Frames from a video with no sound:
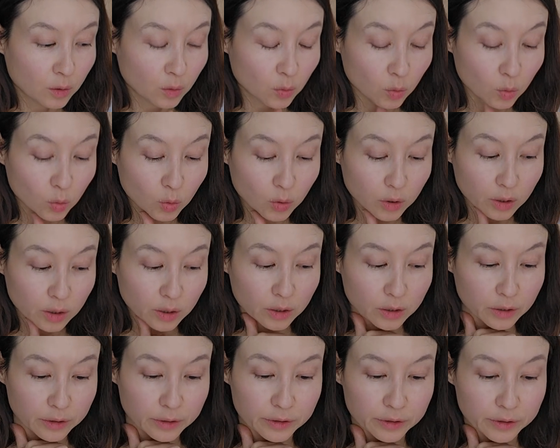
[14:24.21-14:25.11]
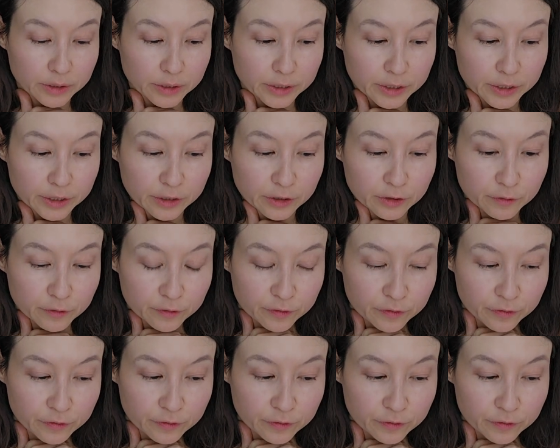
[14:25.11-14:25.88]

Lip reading: or if